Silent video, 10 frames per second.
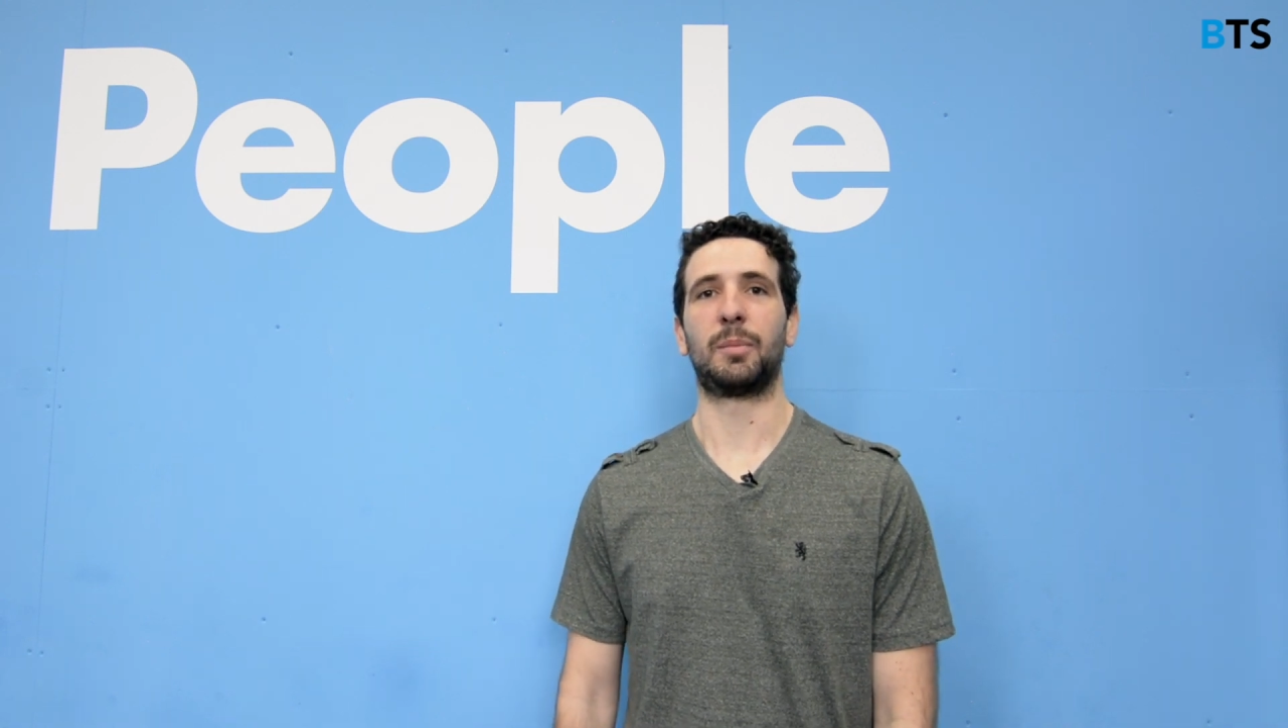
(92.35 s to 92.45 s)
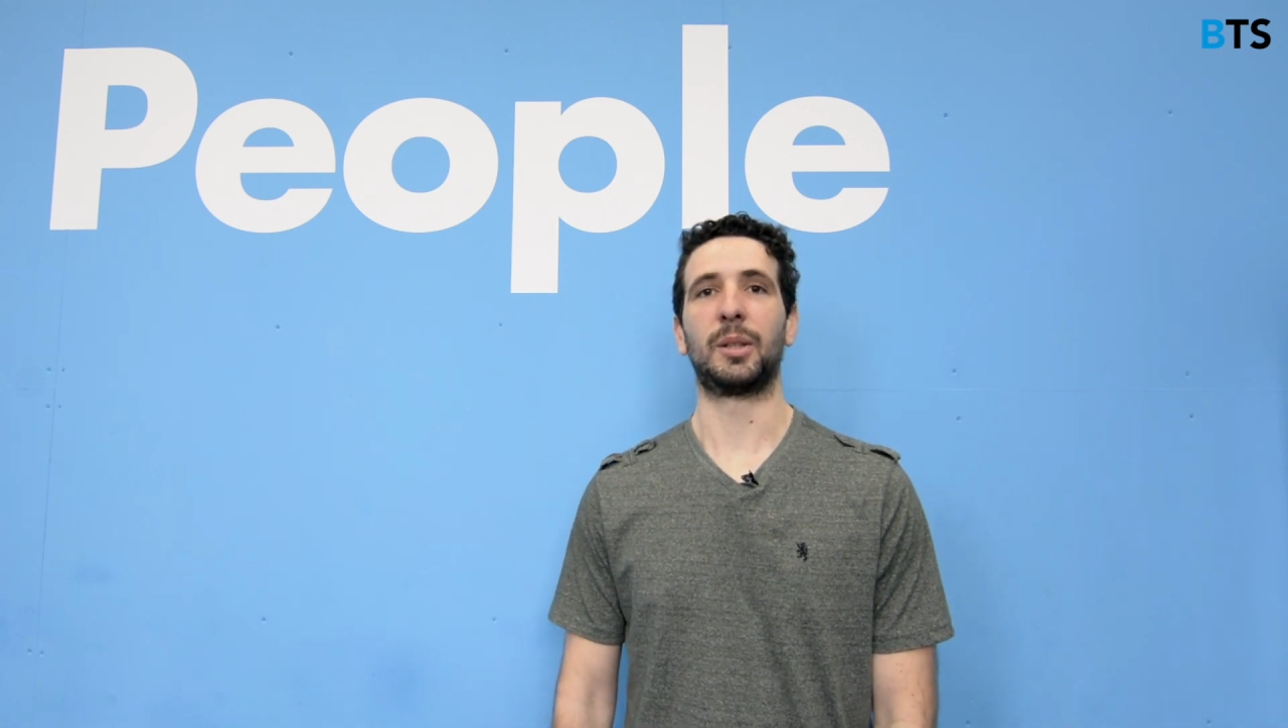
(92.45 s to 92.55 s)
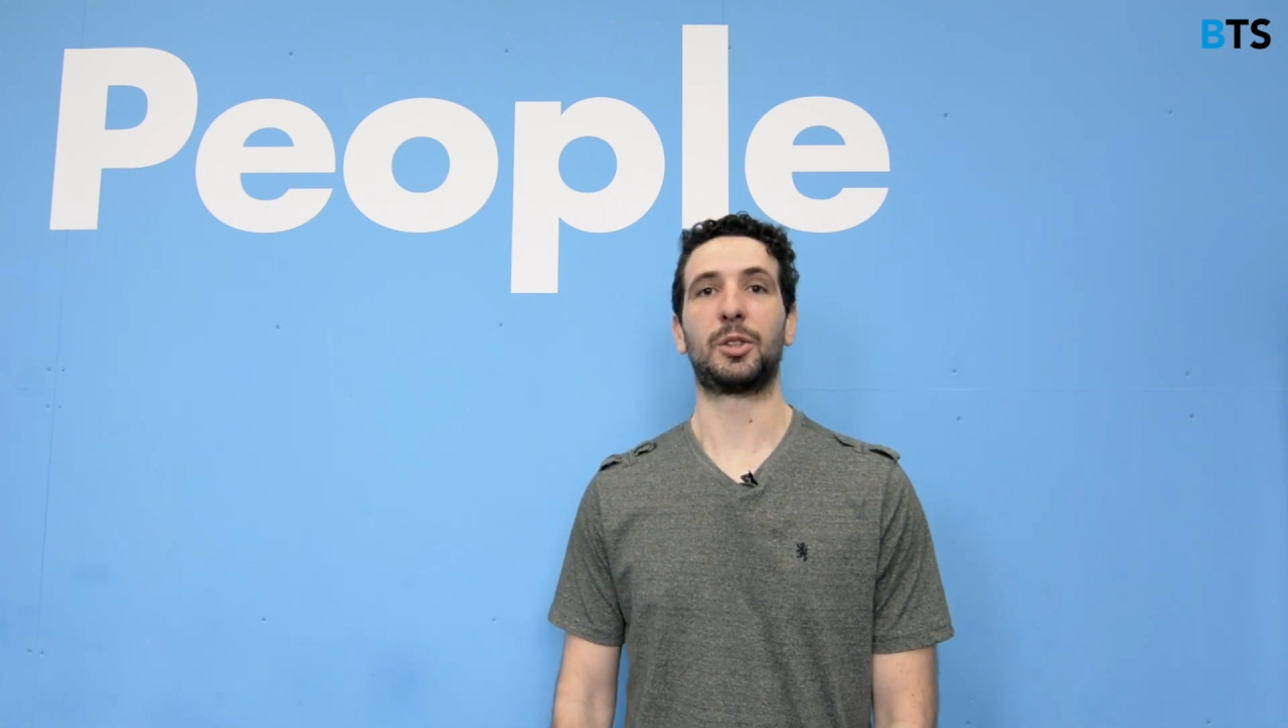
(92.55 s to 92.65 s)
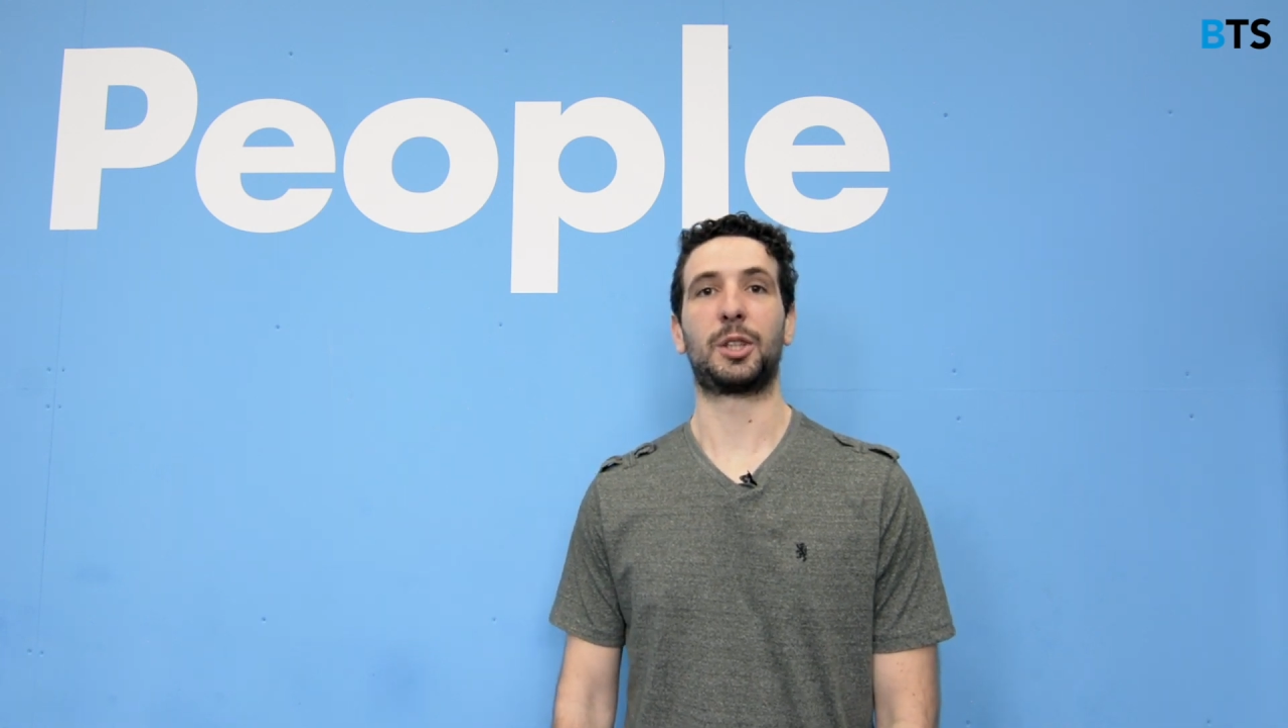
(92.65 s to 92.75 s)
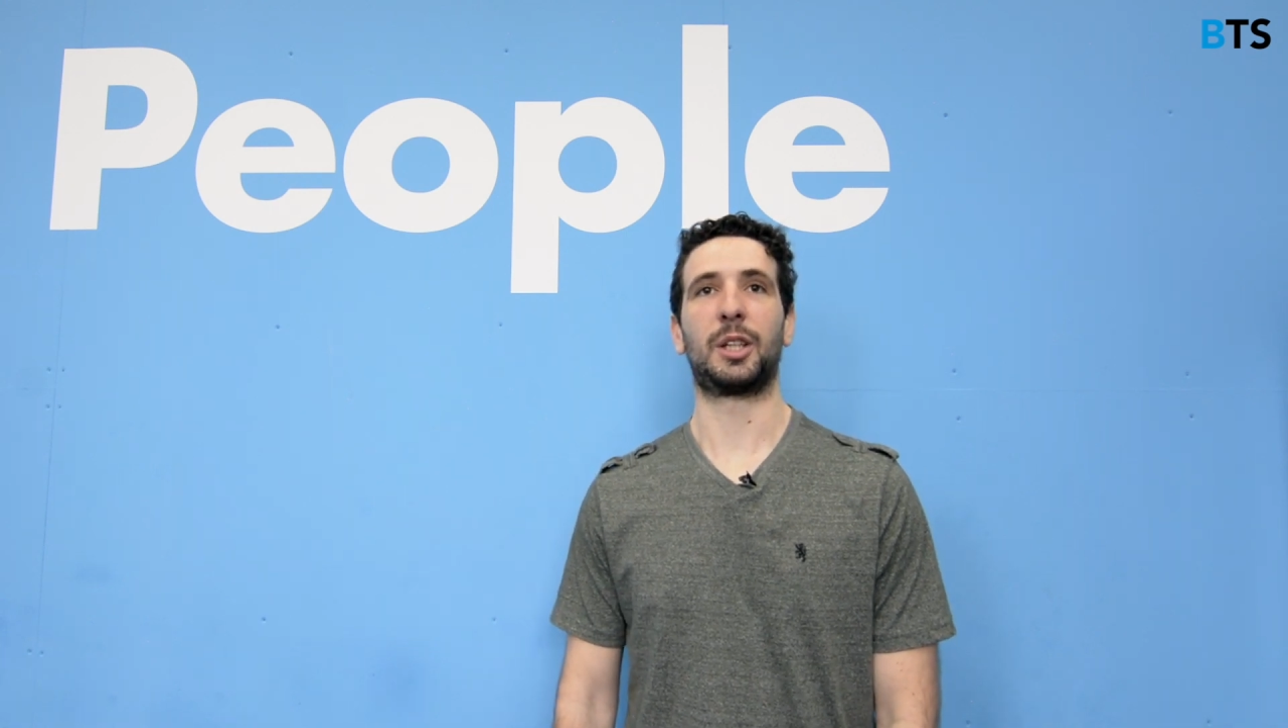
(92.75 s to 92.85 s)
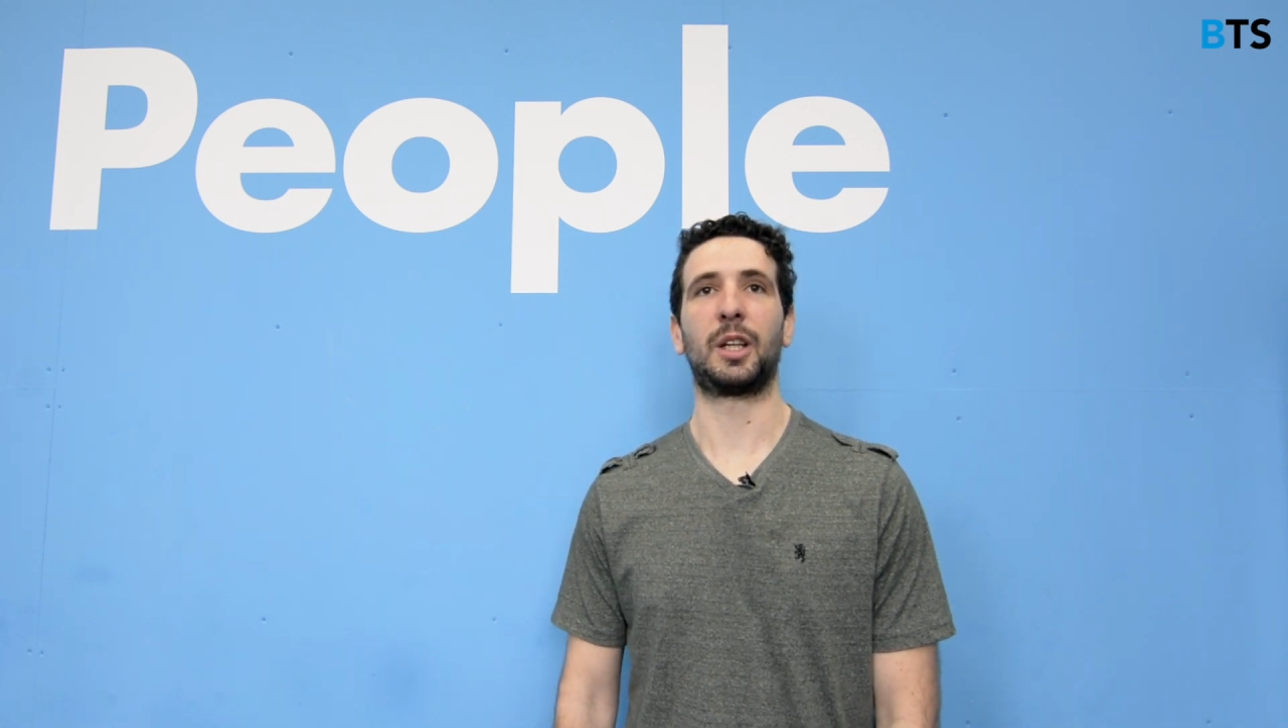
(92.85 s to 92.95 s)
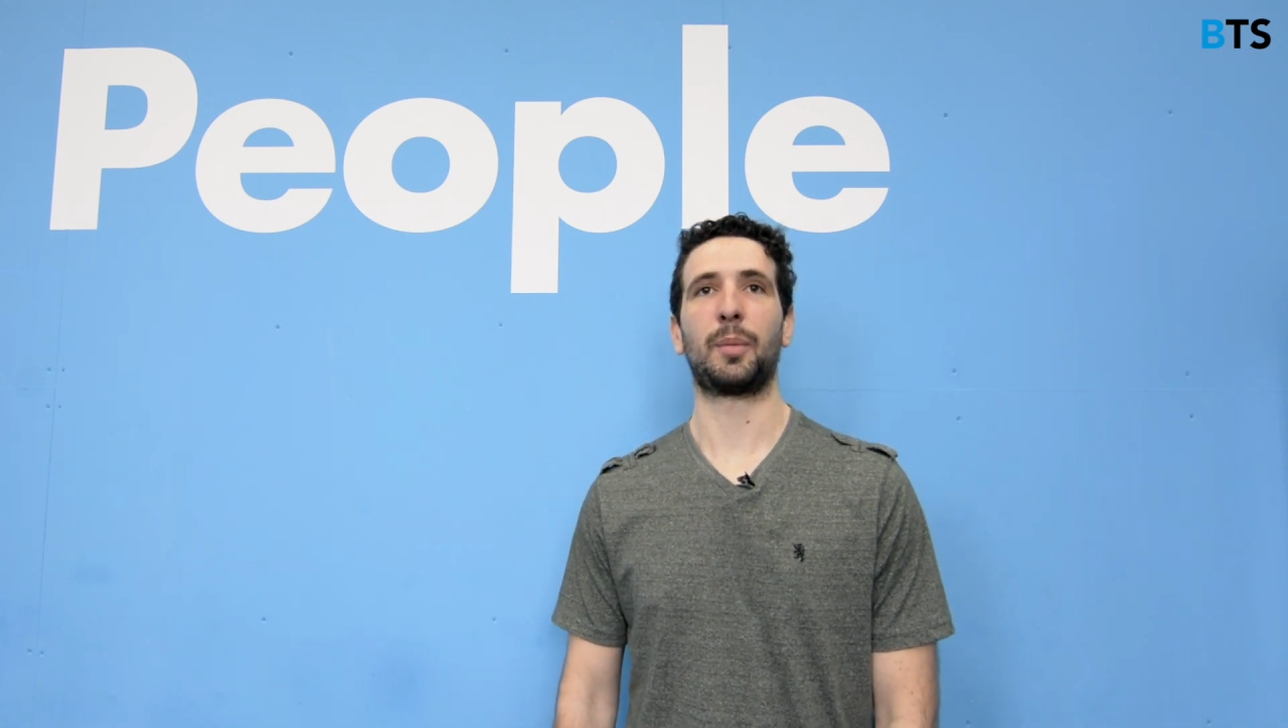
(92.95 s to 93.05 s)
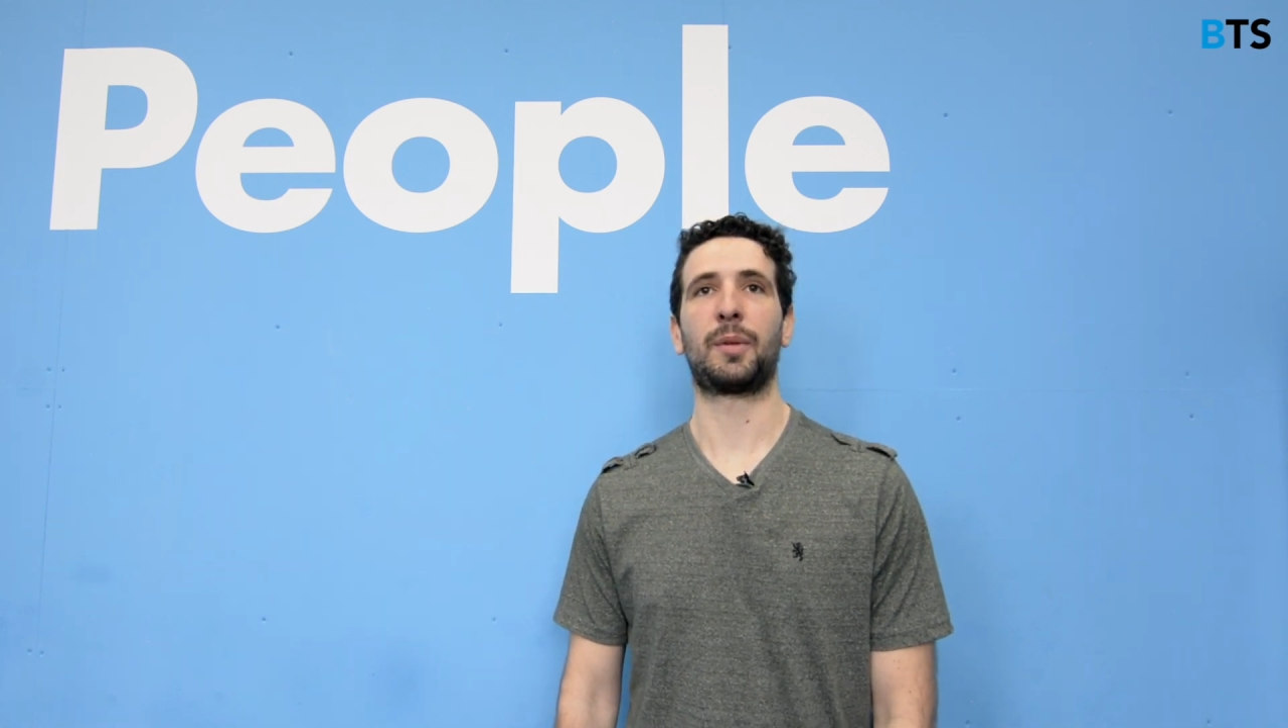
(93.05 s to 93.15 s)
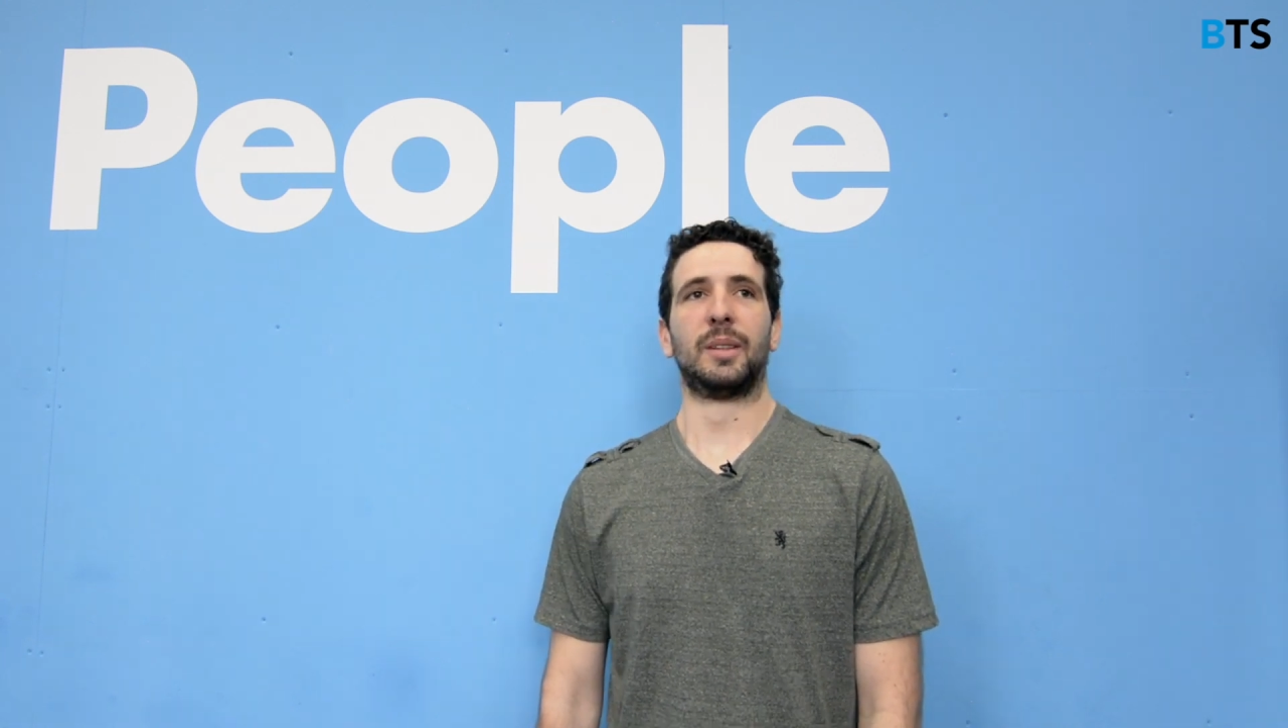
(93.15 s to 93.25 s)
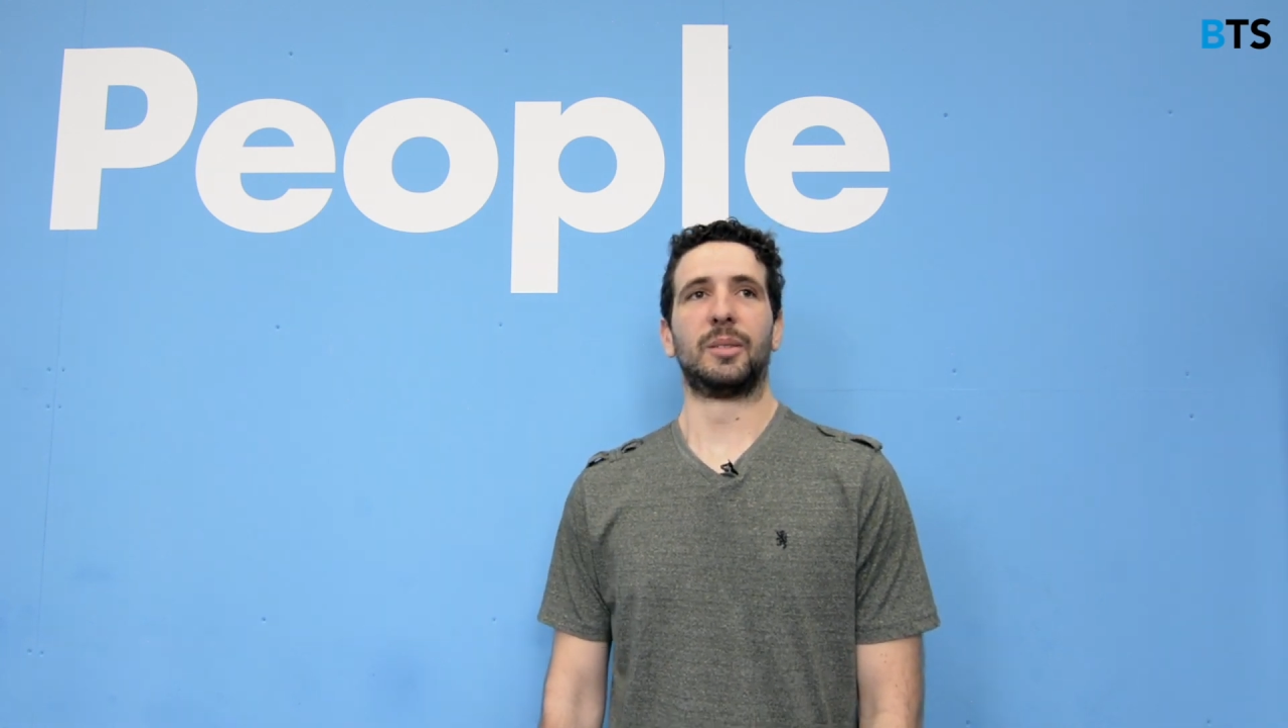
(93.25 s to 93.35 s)
about
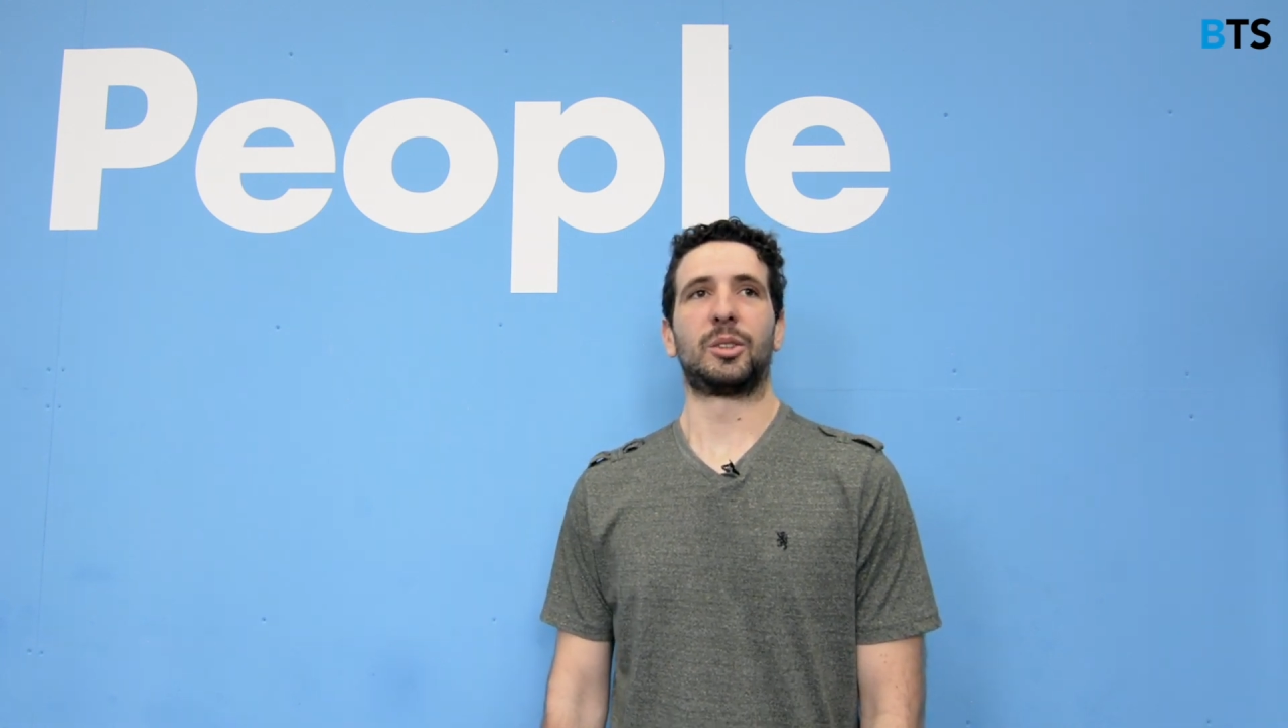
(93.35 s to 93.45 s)
startups.